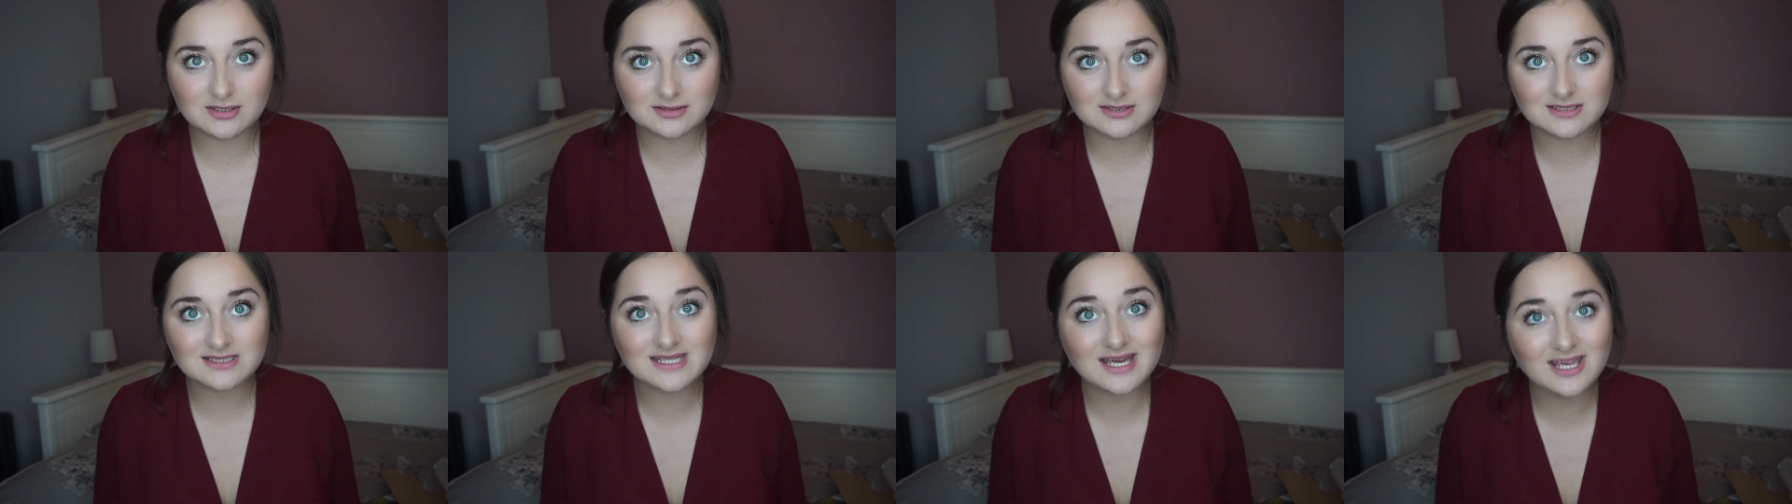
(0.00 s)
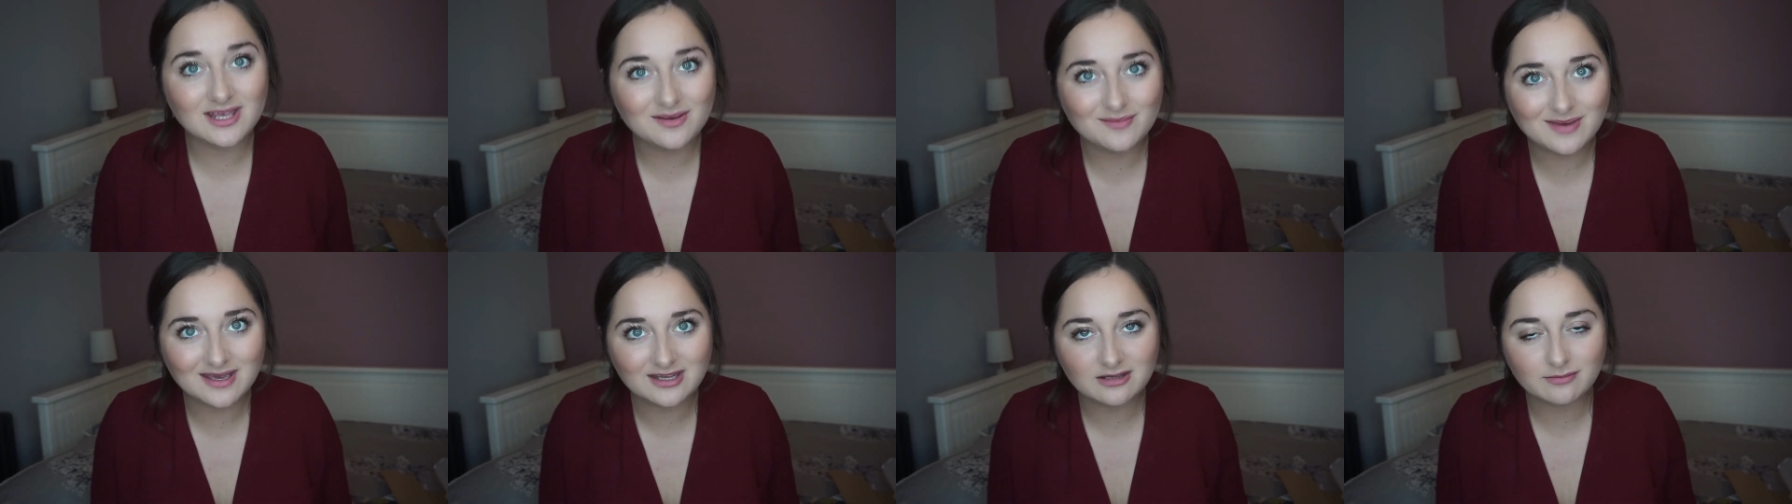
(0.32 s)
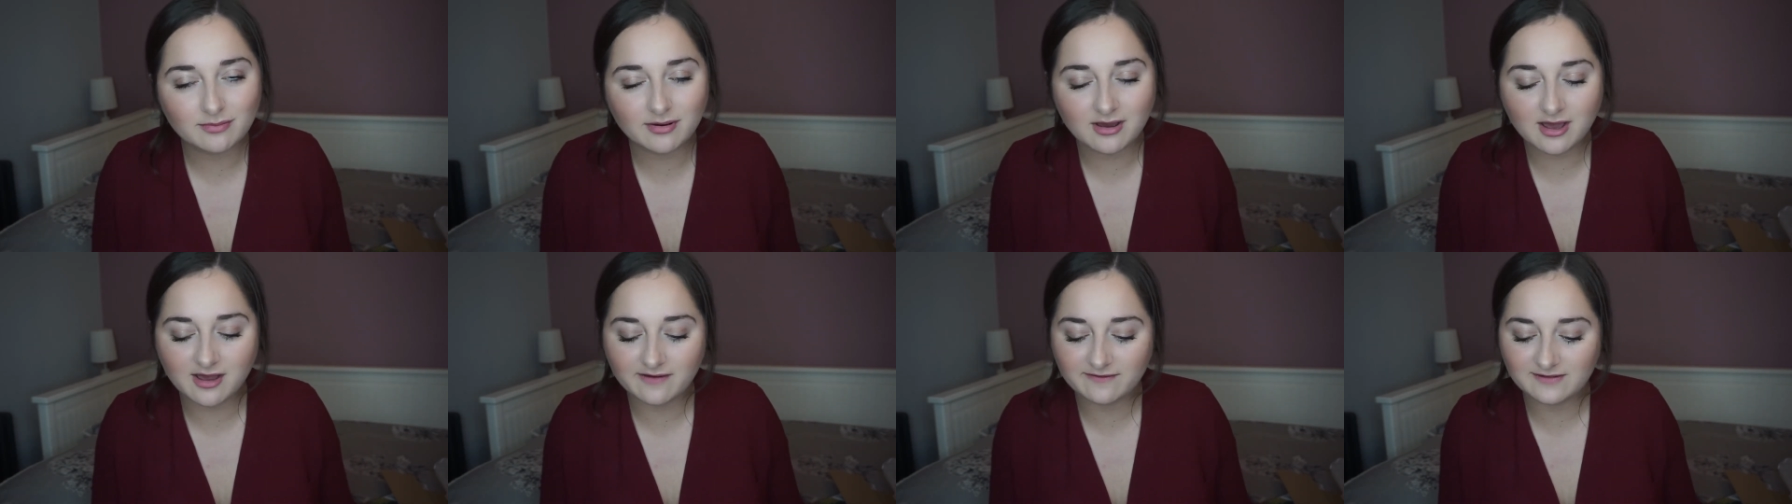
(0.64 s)
So that's how you make
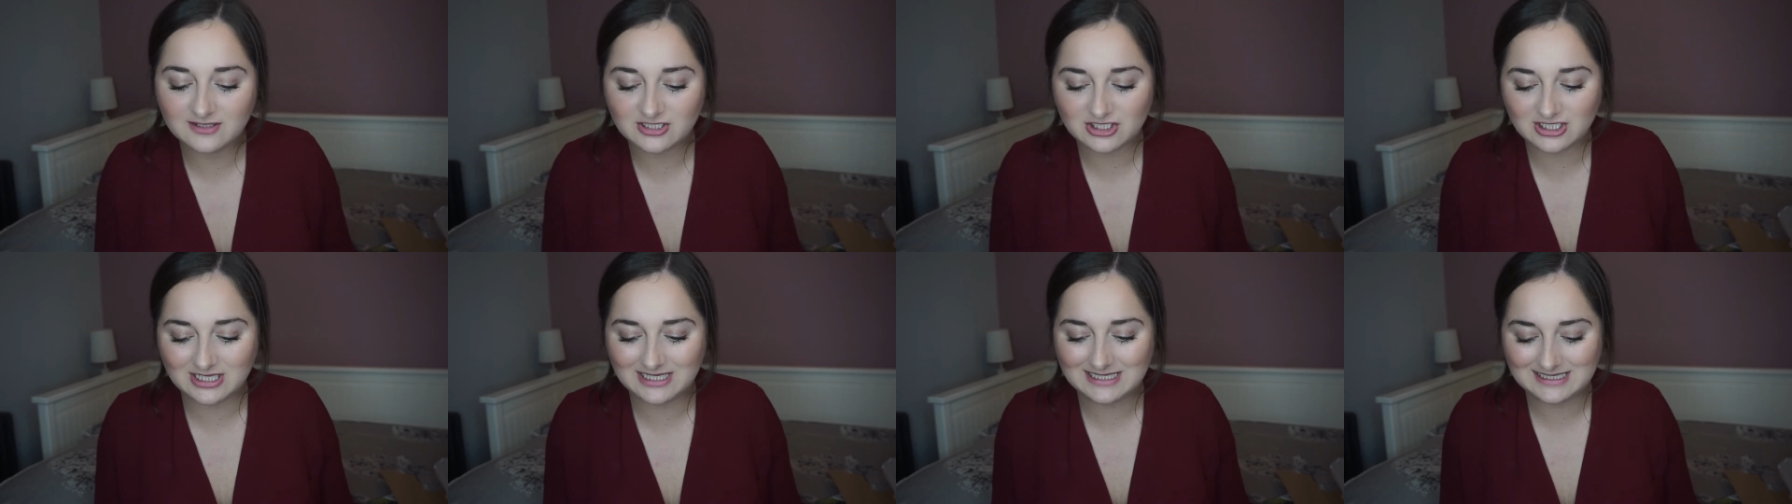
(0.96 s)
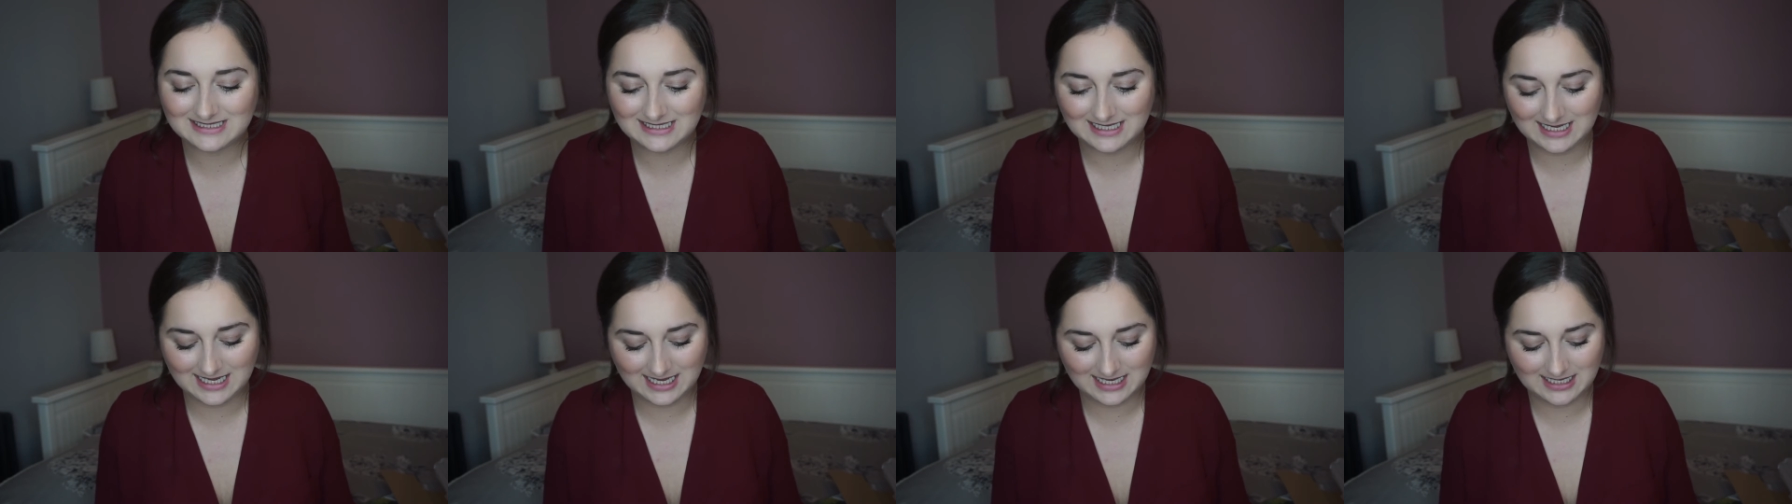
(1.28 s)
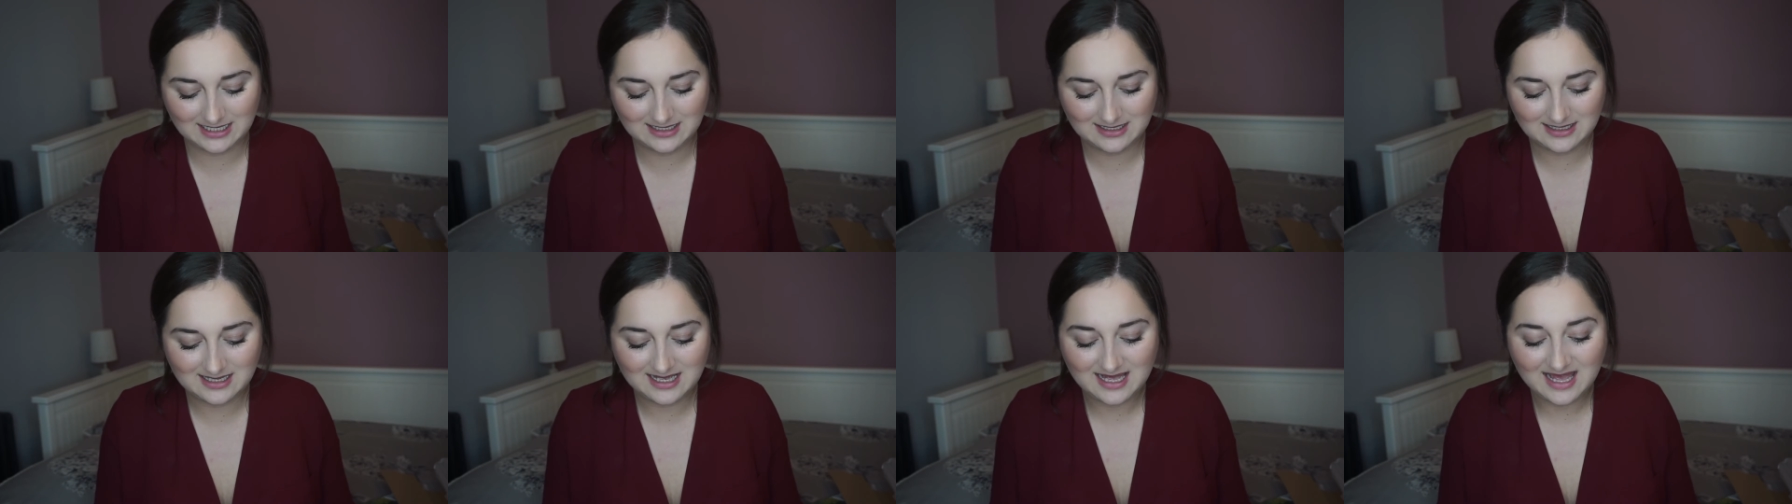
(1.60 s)
the perfect
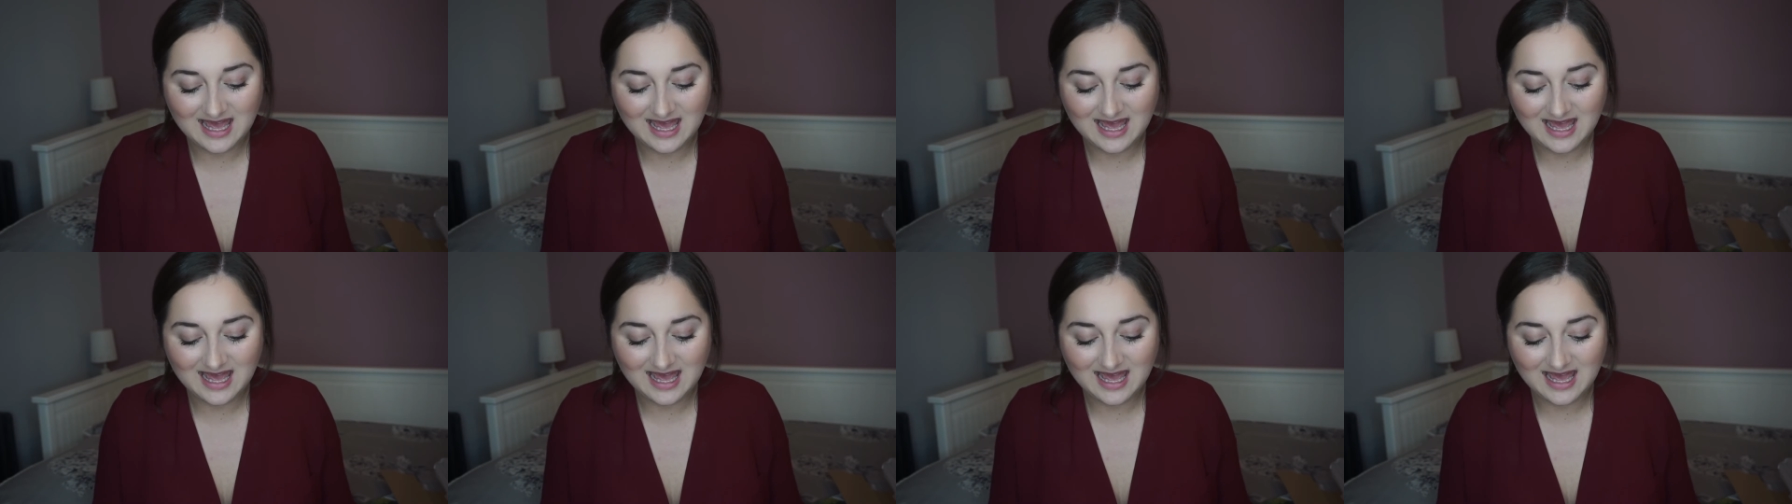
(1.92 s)
G&T.